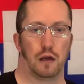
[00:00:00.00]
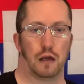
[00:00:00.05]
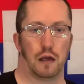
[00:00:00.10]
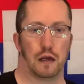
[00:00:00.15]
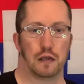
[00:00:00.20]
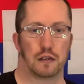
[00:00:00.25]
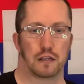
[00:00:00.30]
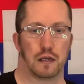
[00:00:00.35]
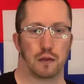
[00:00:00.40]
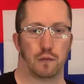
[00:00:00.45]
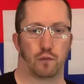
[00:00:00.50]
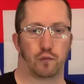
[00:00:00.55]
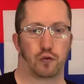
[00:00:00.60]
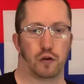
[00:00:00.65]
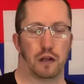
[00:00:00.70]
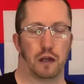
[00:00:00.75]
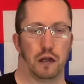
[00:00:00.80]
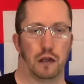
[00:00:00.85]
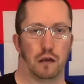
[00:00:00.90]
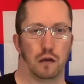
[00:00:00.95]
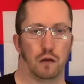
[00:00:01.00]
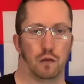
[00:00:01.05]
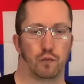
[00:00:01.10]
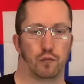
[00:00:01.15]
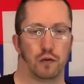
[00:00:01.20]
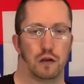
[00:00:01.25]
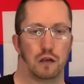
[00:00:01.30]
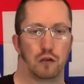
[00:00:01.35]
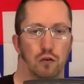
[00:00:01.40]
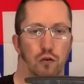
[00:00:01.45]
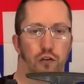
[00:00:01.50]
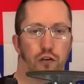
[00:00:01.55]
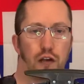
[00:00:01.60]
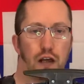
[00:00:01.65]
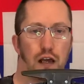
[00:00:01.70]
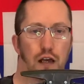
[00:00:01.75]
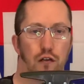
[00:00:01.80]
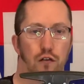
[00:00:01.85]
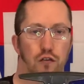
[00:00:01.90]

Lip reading: is in pretty good nick.